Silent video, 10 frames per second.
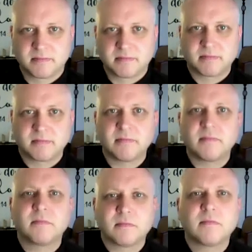
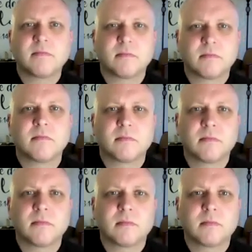
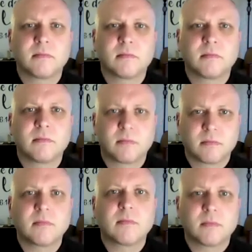
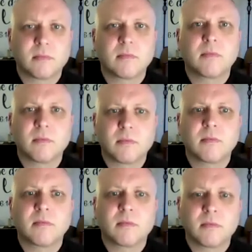
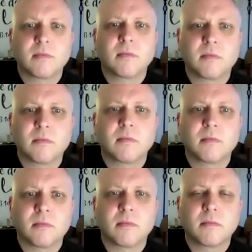
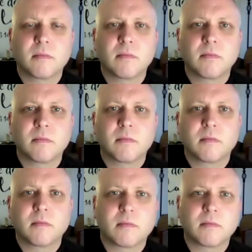
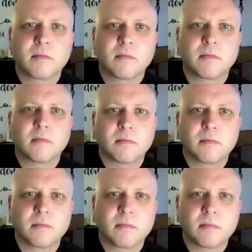
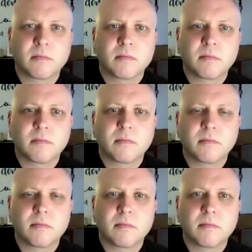
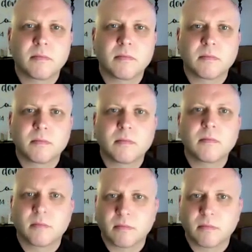The person shown says nothing.